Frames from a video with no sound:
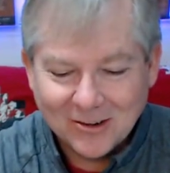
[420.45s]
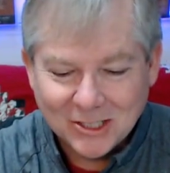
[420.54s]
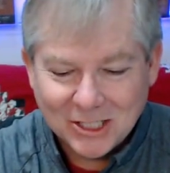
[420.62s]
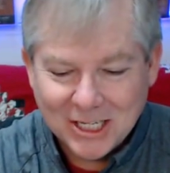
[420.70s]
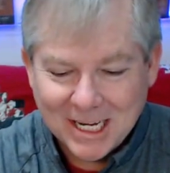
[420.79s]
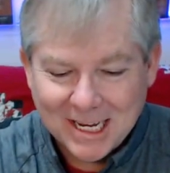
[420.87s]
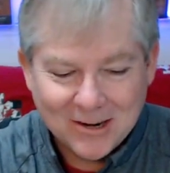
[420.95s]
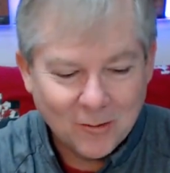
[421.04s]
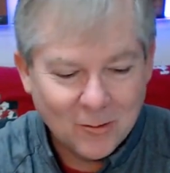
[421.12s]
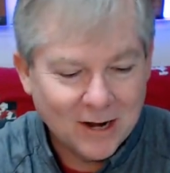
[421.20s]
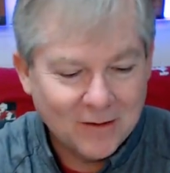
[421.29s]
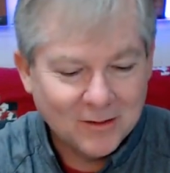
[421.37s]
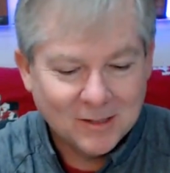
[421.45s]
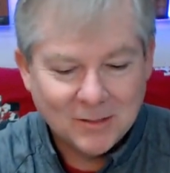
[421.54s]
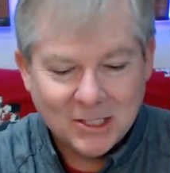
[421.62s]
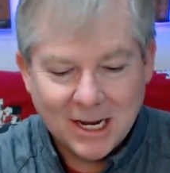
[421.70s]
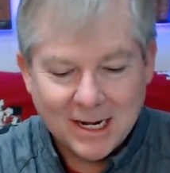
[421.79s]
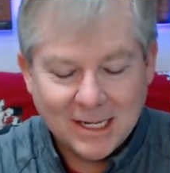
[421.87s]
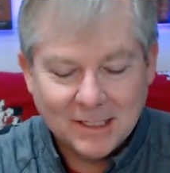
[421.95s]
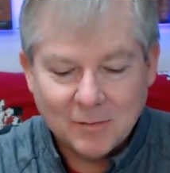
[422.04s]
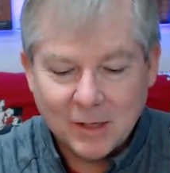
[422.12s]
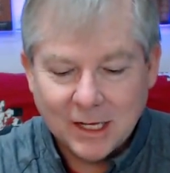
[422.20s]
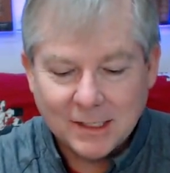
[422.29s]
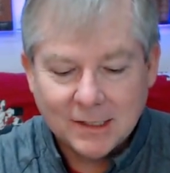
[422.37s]
or Sheen or whatever, some Chinese
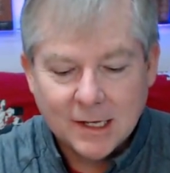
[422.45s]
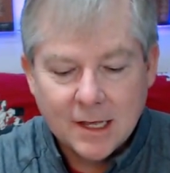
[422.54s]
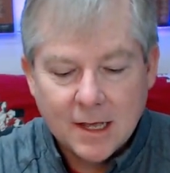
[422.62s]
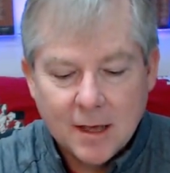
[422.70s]
place.